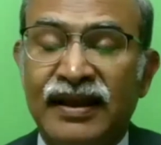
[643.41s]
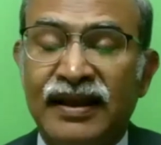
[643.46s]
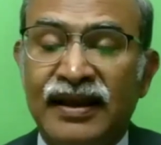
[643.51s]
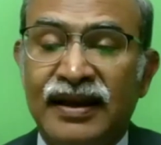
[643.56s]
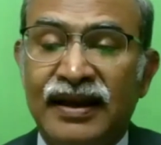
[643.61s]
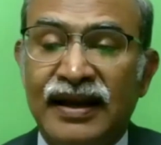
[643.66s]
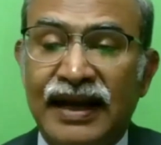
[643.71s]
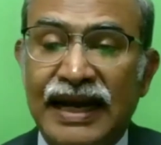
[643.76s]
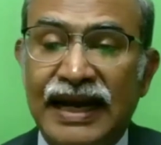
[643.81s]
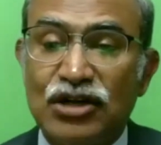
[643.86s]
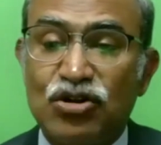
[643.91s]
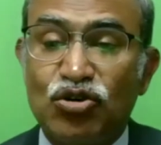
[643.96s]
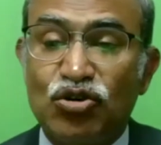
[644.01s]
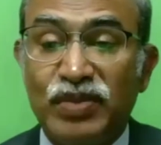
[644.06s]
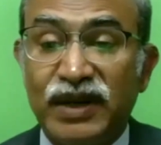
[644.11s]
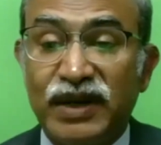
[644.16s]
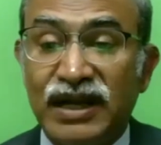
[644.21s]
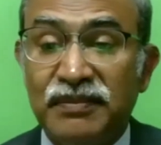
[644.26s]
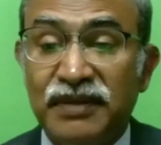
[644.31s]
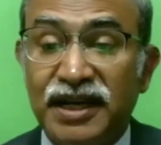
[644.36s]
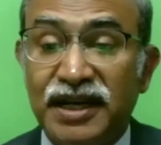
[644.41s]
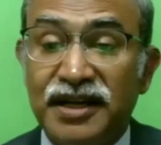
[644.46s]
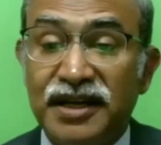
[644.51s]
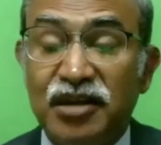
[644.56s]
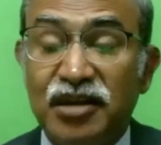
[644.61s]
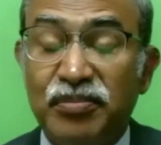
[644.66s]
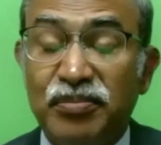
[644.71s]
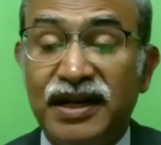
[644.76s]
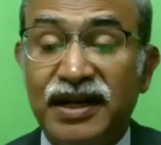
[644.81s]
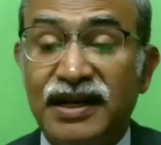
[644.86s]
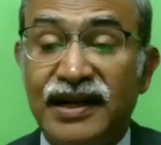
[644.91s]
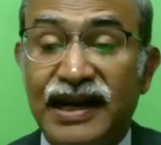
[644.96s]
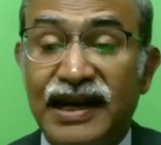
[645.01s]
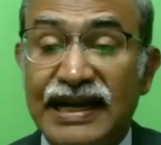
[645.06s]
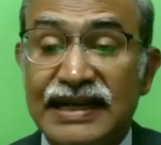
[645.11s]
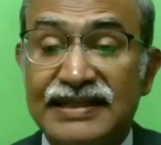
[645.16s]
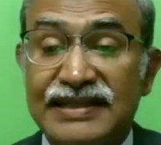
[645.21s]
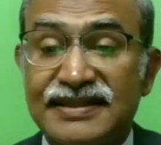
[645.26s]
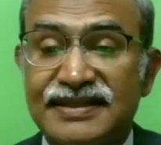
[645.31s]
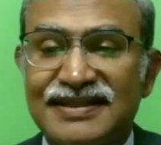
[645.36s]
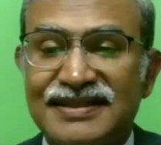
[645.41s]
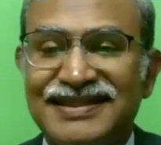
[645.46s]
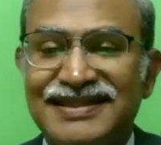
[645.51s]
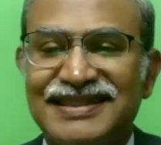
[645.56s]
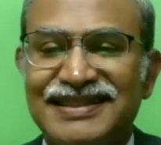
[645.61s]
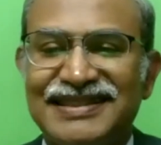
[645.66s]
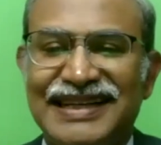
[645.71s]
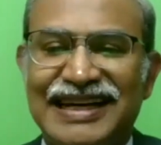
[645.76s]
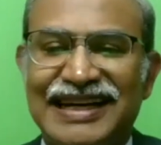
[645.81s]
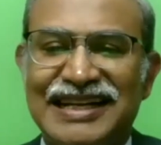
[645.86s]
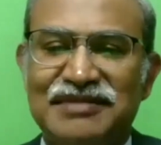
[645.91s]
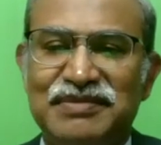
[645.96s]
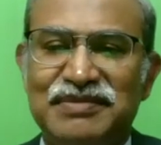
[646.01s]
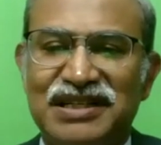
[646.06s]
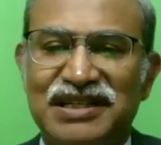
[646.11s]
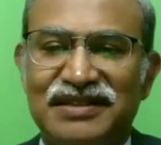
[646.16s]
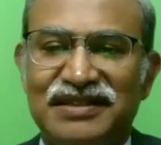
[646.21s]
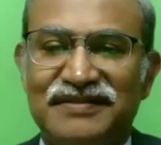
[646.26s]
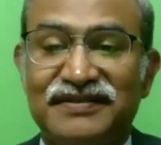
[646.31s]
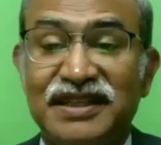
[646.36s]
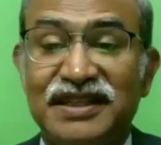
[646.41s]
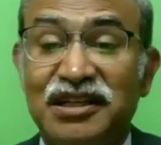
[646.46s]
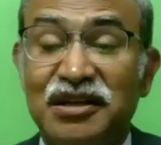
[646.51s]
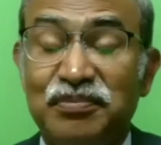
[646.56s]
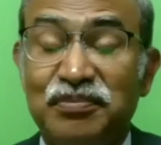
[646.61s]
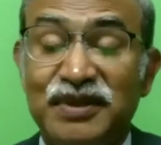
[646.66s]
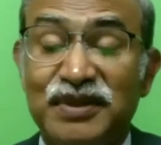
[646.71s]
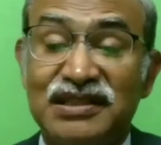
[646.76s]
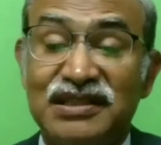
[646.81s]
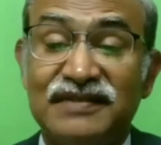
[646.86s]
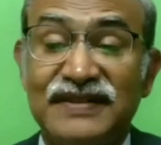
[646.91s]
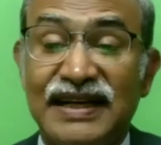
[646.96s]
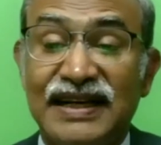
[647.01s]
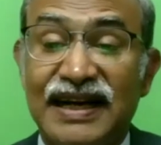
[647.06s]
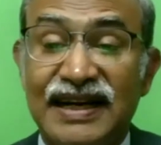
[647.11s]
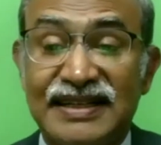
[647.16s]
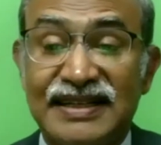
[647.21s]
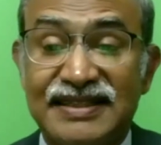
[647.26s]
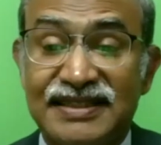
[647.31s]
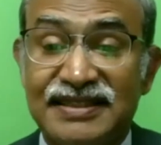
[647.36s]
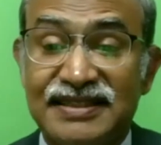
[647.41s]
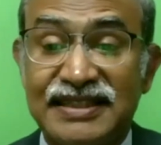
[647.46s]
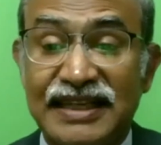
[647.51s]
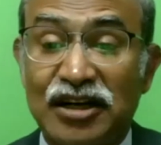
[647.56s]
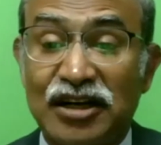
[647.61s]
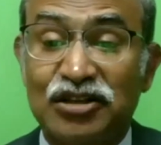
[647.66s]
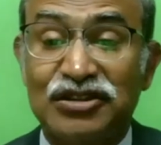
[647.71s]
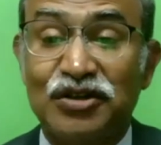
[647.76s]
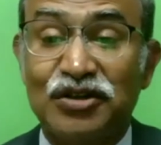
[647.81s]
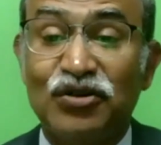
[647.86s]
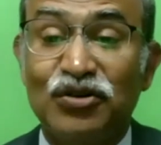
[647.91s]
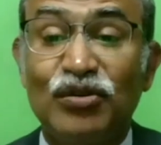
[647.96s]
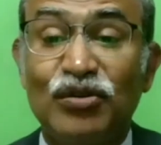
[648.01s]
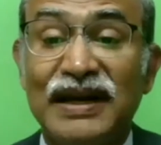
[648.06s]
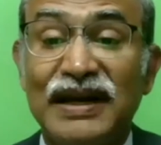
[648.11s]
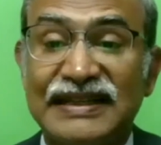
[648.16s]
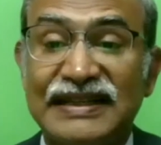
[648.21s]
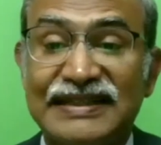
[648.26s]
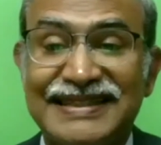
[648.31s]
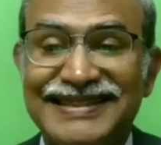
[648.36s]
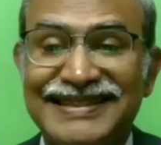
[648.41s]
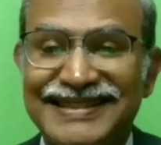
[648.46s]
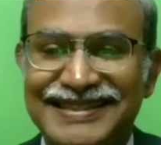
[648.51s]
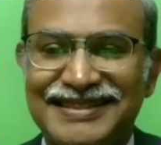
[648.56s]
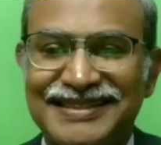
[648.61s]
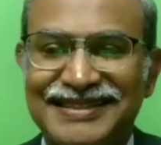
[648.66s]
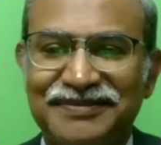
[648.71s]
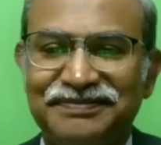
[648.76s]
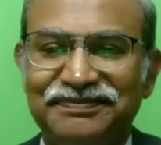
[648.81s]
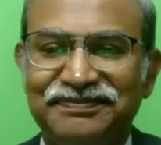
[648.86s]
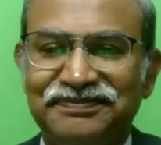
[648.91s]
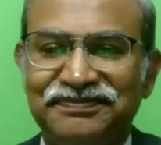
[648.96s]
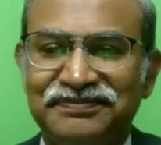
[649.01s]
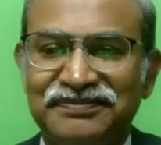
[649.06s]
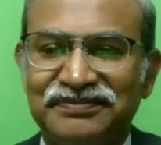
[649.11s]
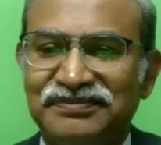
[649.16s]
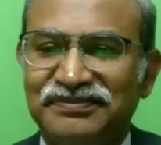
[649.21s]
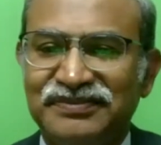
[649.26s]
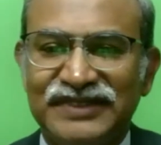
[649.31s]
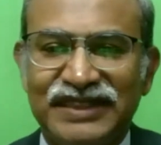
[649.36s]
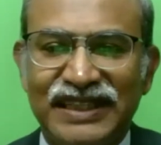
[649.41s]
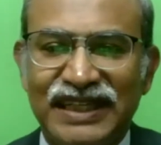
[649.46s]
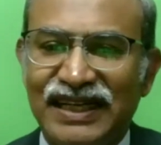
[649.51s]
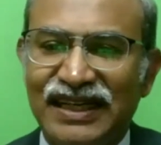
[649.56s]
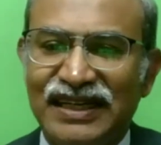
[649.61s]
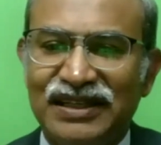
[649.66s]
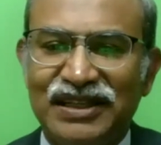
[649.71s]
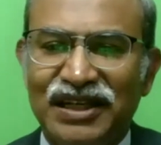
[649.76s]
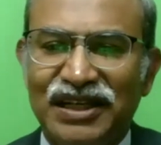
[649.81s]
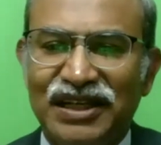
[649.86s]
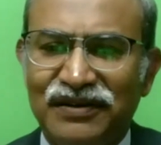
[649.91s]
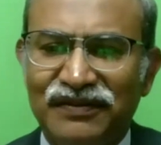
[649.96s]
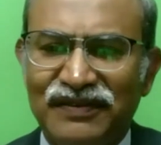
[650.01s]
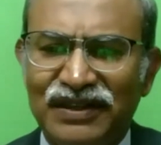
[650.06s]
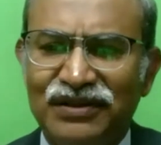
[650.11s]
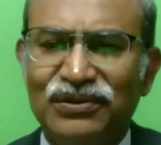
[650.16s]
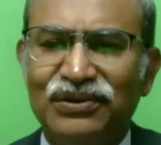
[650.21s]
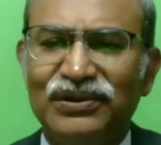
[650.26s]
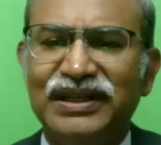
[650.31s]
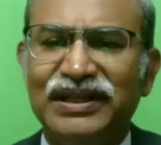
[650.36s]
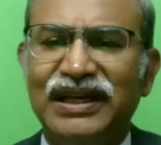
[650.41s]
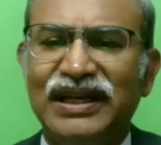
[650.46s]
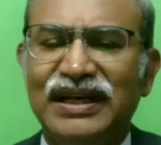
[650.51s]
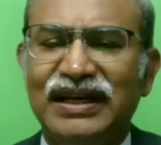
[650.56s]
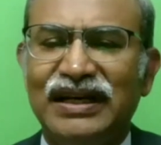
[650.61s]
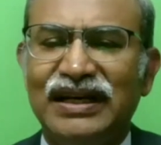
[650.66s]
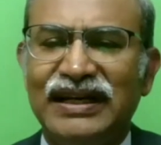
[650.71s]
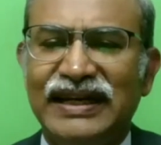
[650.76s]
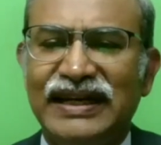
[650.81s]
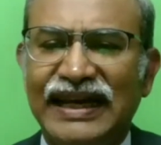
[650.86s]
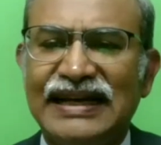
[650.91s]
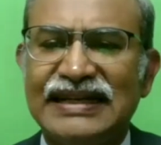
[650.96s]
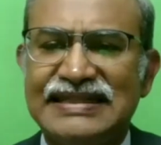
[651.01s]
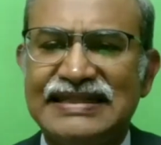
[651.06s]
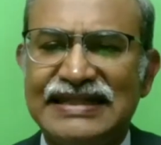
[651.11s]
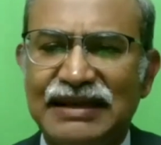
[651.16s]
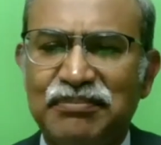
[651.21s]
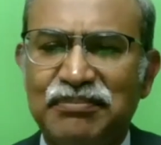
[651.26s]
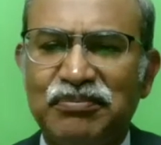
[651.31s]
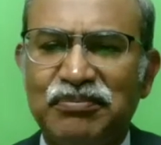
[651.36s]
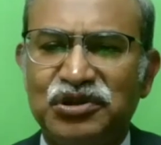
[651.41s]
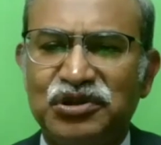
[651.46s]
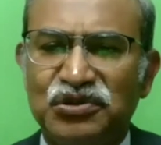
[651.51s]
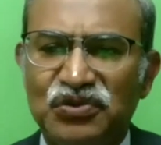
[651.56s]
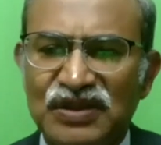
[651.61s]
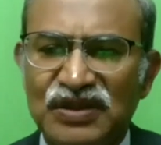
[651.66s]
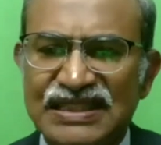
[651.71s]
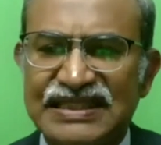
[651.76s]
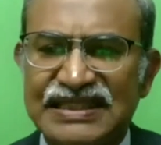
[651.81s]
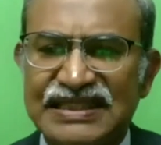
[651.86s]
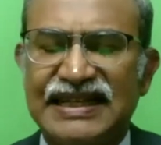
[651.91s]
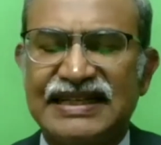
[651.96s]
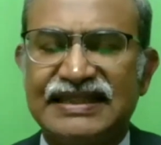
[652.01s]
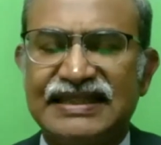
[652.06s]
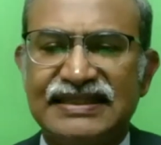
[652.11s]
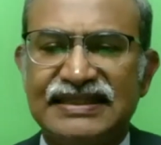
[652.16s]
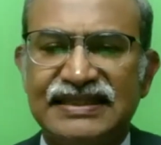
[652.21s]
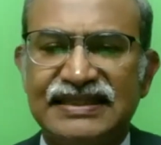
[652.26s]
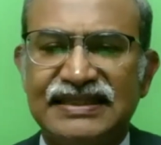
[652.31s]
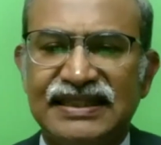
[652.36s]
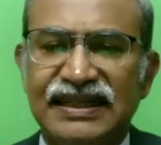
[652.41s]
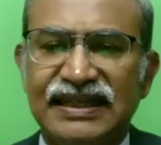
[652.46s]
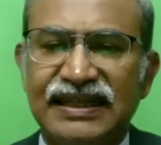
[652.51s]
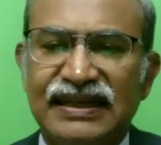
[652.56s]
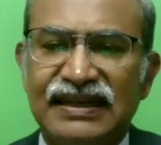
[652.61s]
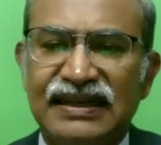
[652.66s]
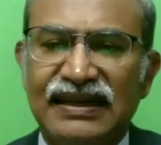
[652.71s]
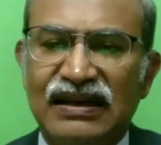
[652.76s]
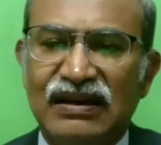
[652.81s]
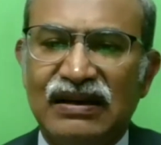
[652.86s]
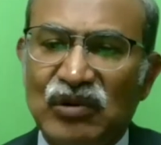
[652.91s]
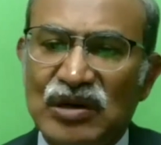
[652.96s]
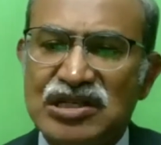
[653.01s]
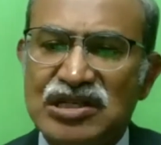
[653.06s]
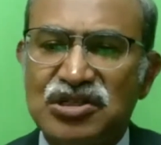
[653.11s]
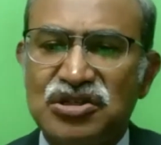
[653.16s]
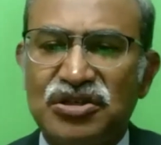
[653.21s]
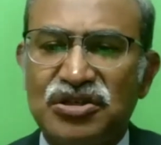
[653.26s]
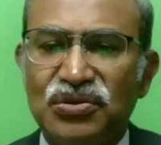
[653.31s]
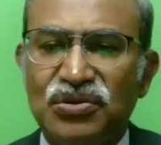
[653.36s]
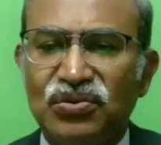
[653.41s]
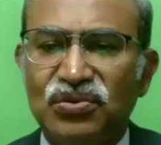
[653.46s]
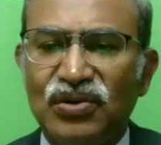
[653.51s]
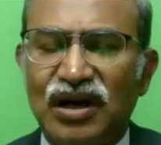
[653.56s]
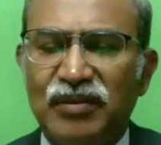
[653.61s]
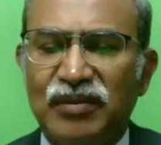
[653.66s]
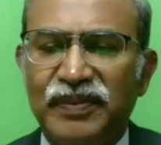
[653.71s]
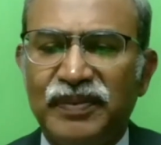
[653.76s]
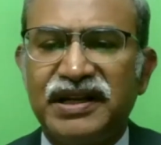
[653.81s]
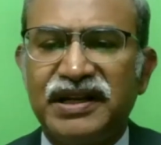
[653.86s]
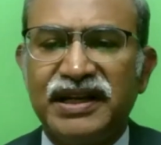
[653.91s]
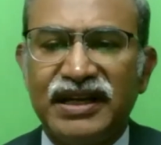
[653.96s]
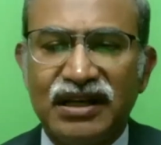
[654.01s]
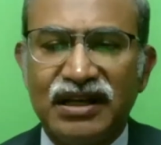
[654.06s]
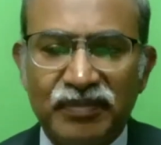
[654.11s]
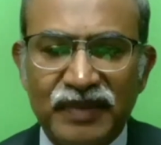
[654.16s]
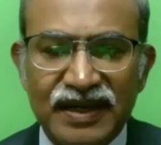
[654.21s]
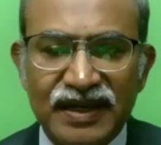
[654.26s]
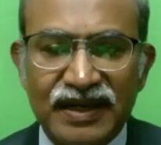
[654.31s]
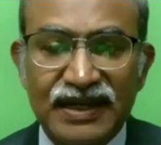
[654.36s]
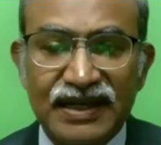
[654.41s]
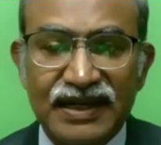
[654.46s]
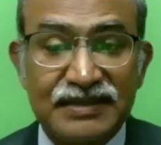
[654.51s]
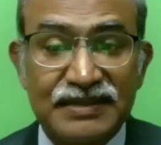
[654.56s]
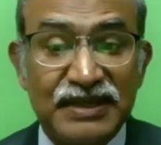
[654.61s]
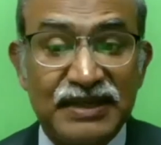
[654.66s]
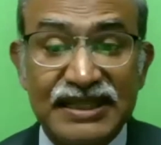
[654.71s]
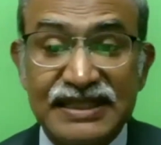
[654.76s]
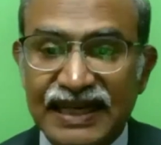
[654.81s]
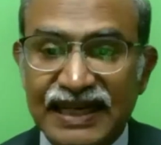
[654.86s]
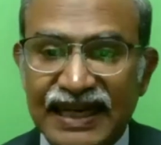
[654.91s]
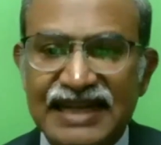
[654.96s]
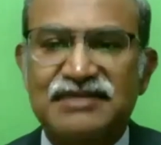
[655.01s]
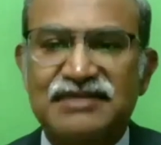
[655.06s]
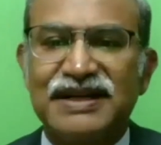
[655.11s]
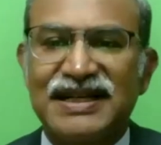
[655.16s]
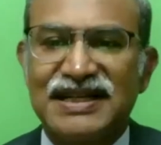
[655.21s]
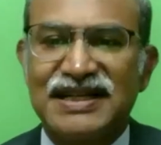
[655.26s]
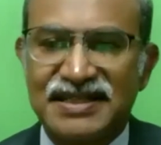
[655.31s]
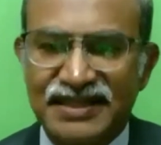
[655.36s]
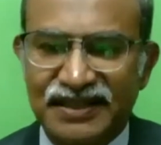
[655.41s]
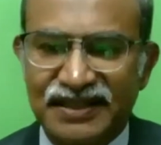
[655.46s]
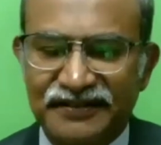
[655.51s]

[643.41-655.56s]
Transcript: And to become an independent cardiac surgeon is a challenge by itself. 30% of the cardiac surgeons across the globe are assistants. They even though they take a step towards cardiac surgery, once you operating independently is a big challenge by itself.